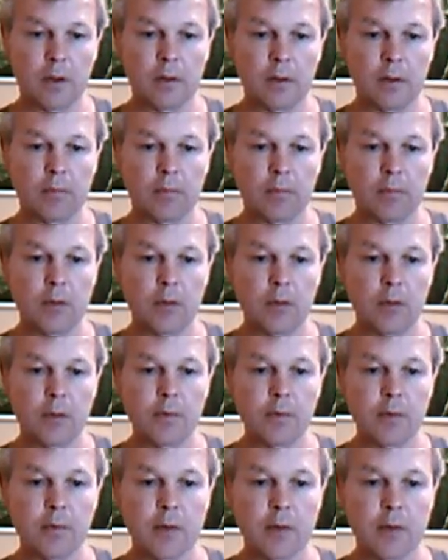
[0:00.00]
mum is
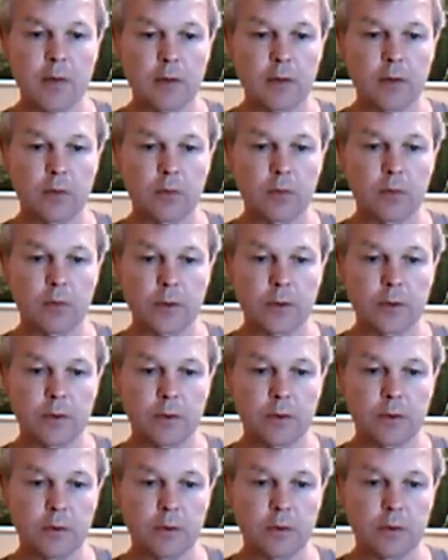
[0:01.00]
not the word,
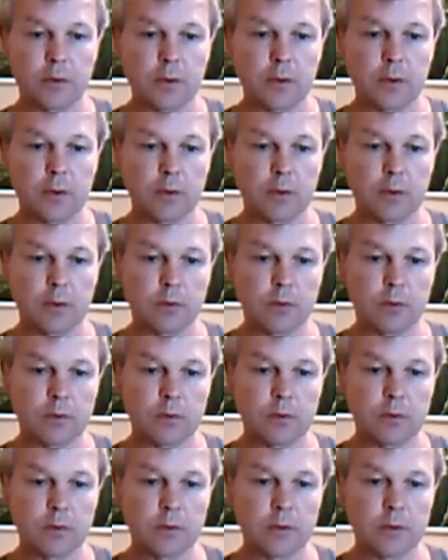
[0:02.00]

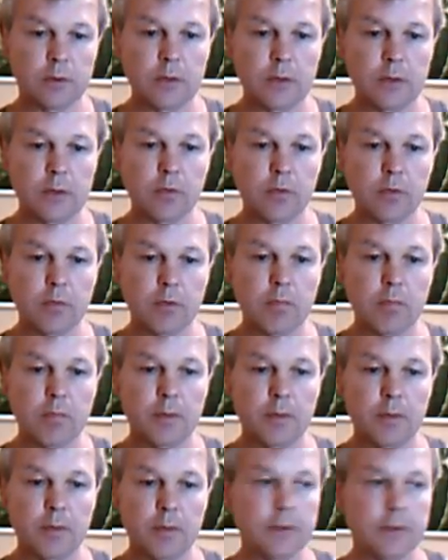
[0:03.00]
neither is mummy
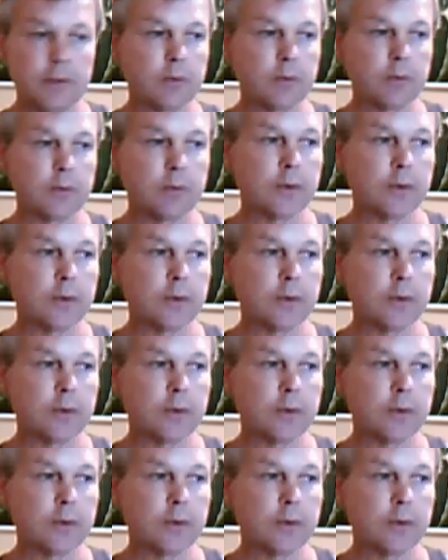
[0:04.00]
the word.